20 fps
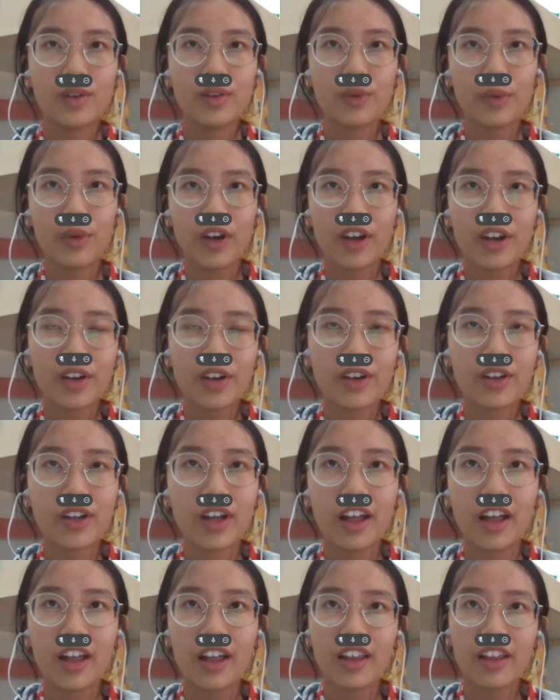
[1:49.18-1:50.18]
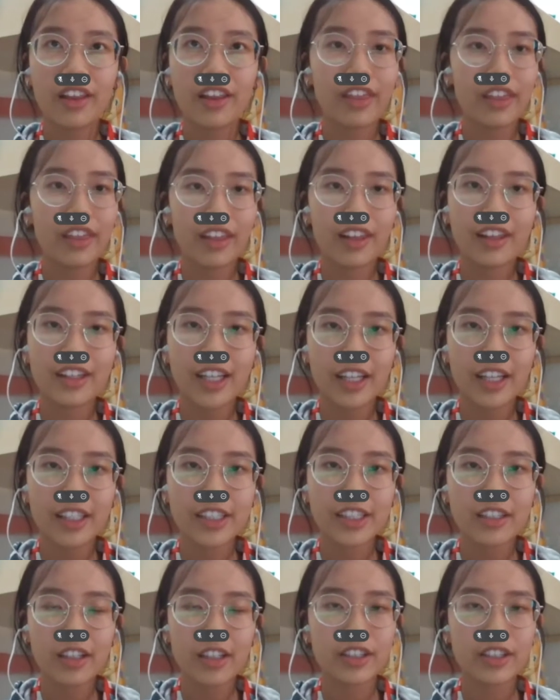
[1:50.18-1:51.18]
Well, I think that
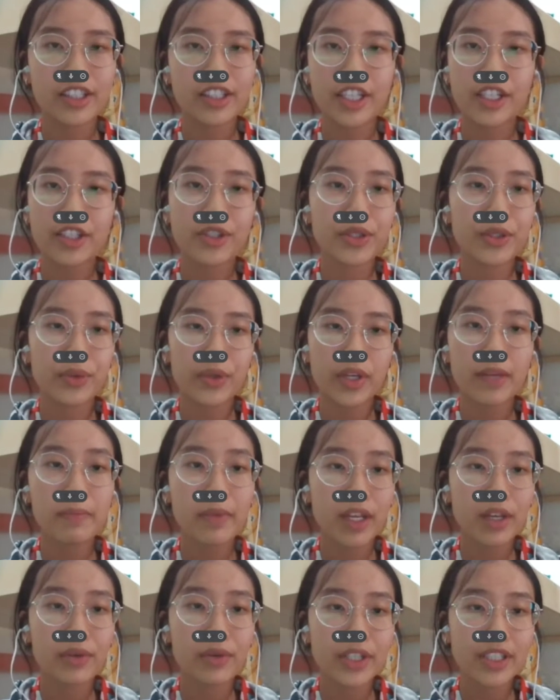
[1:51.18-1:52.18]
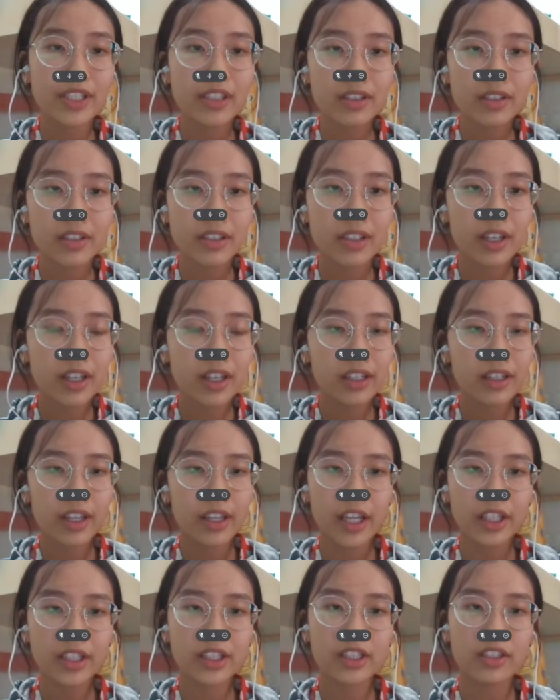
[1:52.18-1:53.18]
there are three main reasons
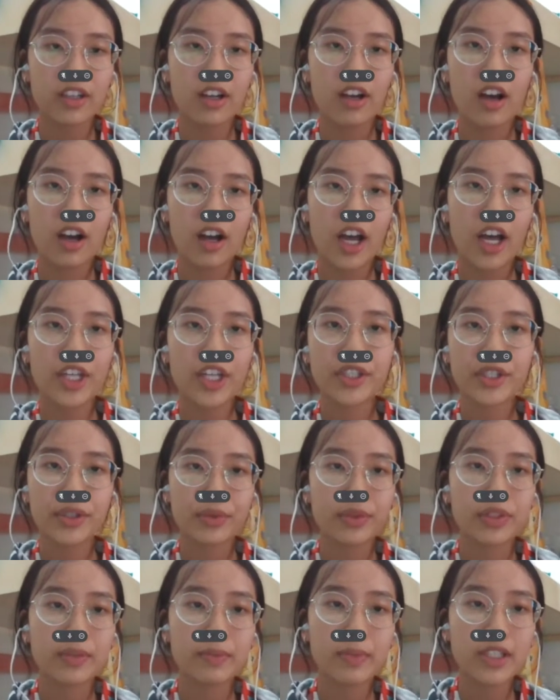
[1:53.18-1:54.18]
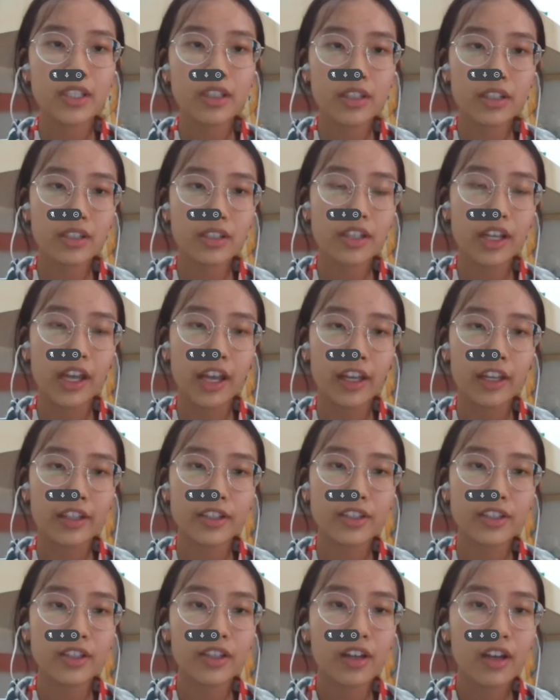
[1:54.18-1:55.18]
that I chose business
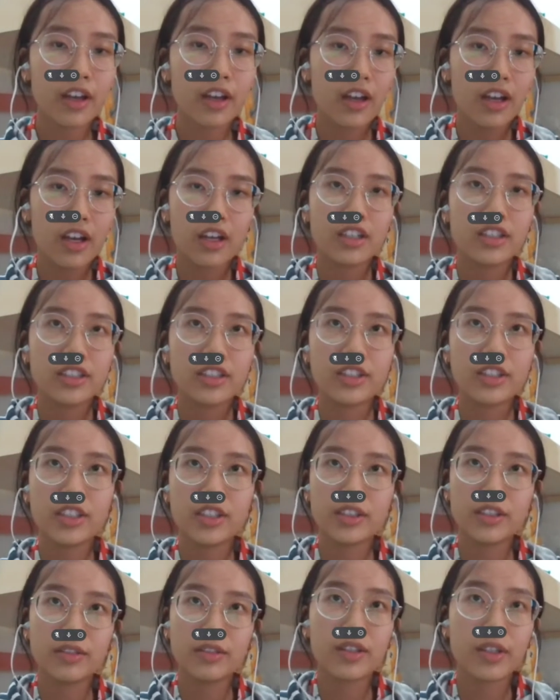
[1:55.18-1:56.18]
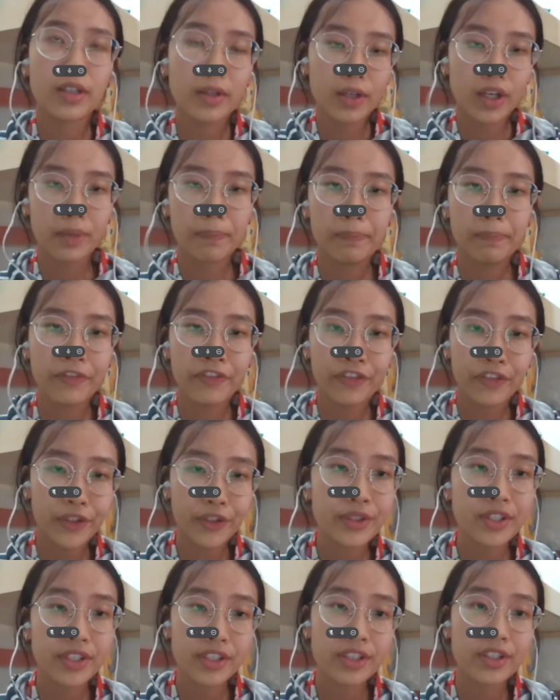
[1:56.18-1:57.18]
as the
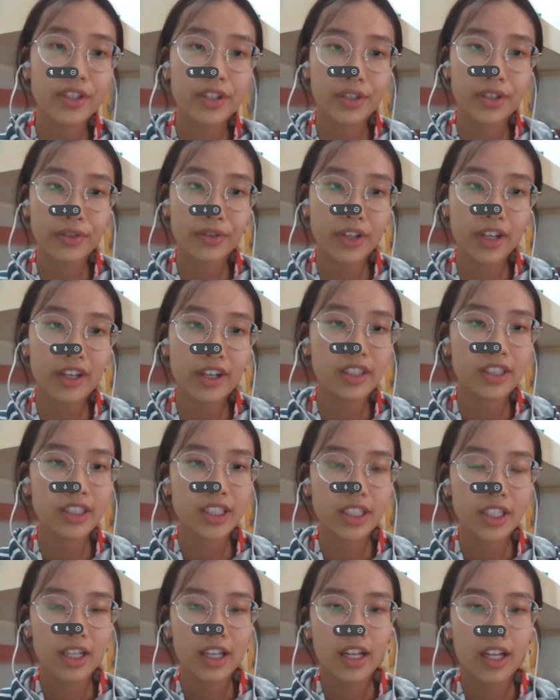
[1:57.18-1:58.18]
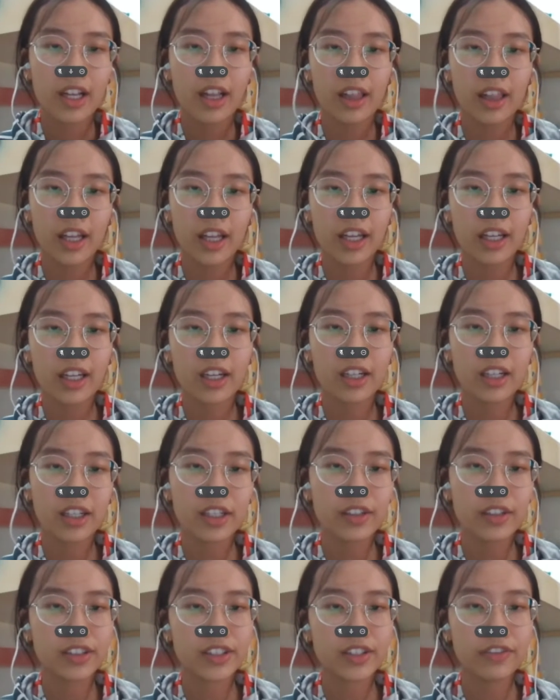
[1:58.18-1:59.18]
future career. Like
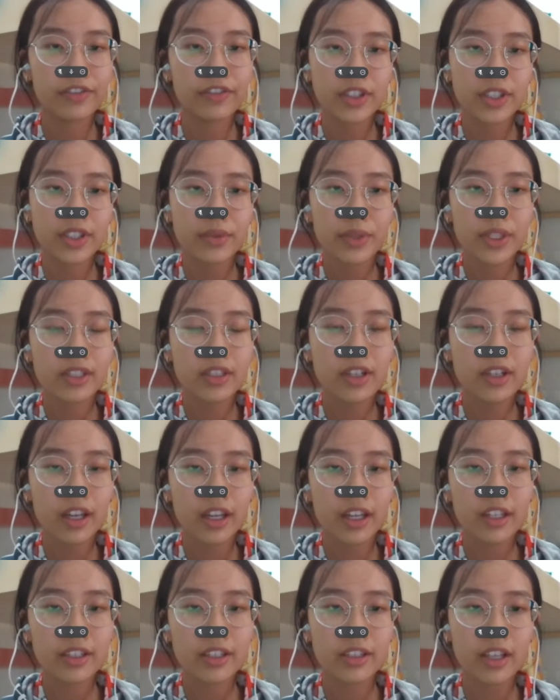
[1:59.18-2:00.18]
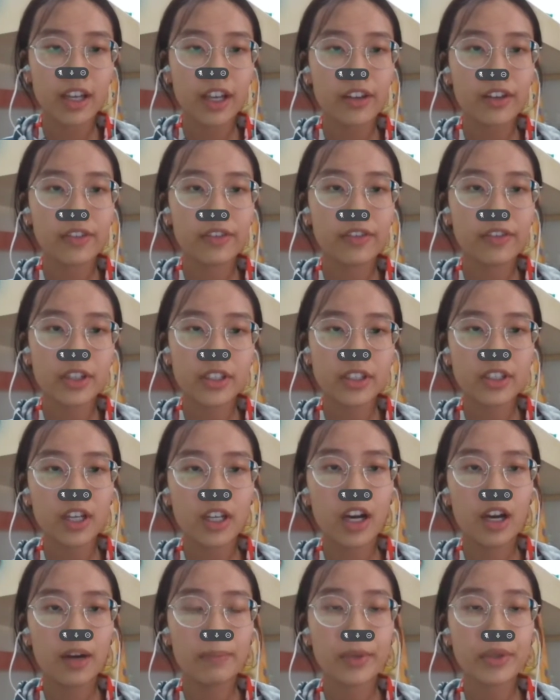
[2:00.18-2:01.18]
the first reason is I first
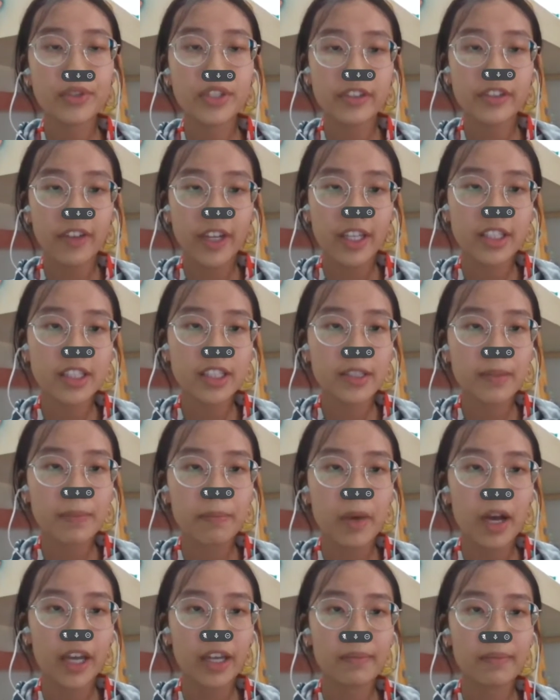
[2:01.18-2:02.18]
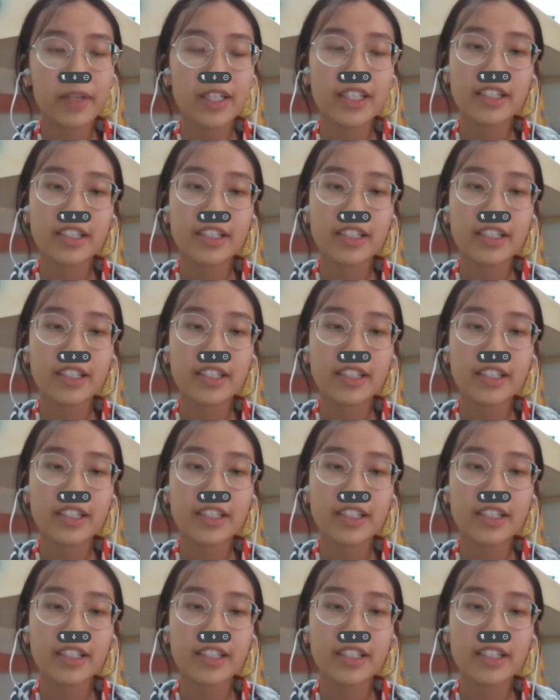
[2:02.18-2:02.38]
motivated by my